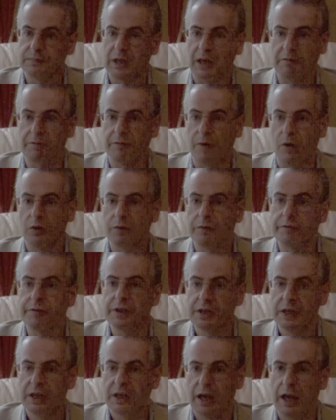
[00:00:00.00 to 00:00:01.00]

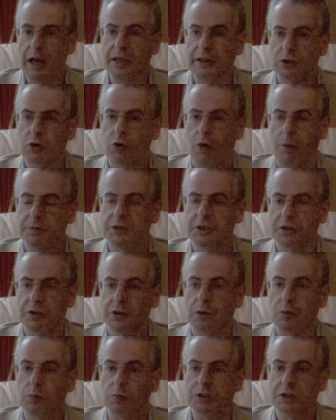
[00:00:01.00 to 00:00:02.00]
involved in crop
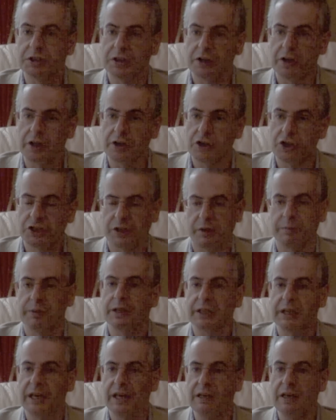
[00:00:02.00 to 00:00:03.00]
circle research, some
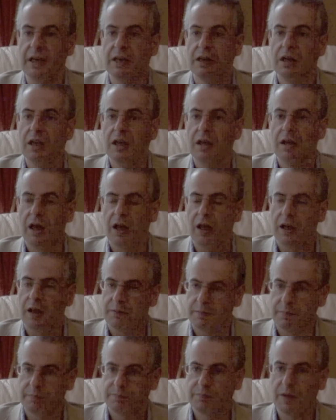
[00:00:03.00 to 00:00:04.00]
of the key
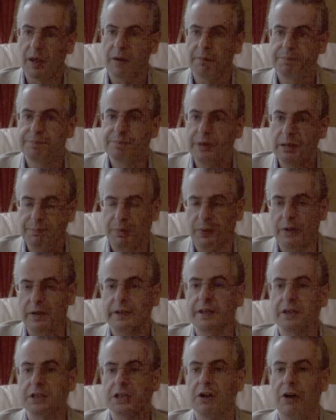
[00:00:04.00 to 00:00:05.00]
people
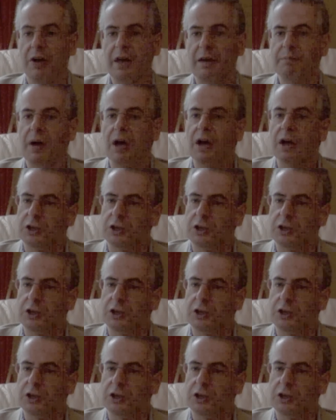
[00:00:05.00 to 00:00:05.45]
at the time,